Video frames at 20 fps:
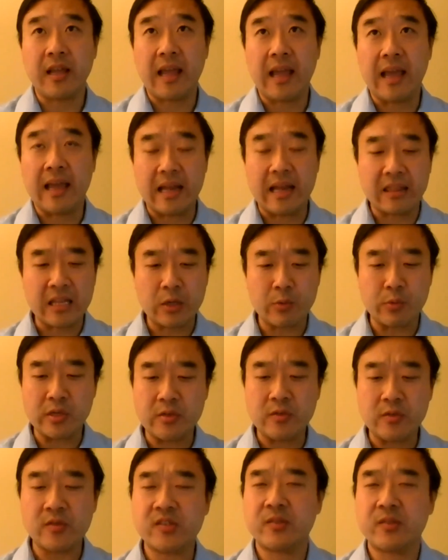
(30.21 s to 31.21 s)
And I think we
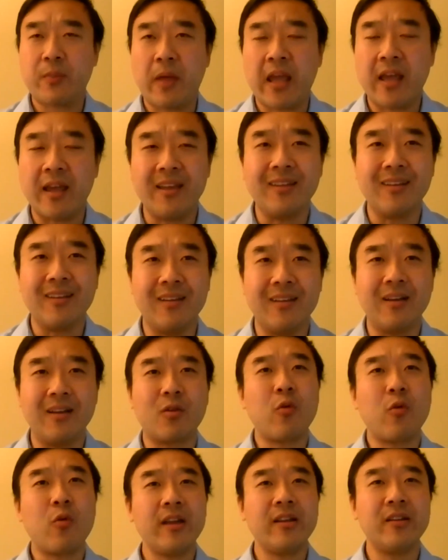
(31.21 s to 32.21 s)
do span
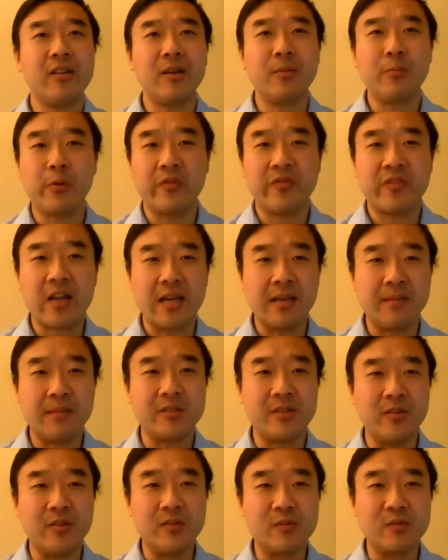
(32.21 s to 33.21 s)
quite a number of time
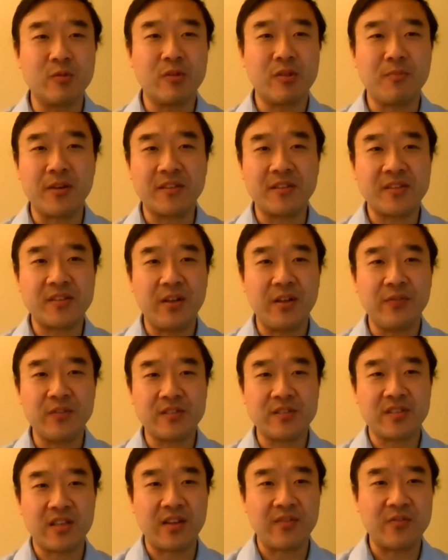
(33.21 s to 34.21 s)
zones, with myself in
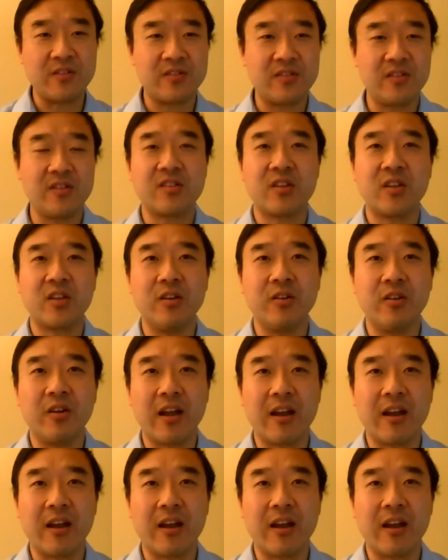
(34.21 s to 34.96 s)
San Francisco,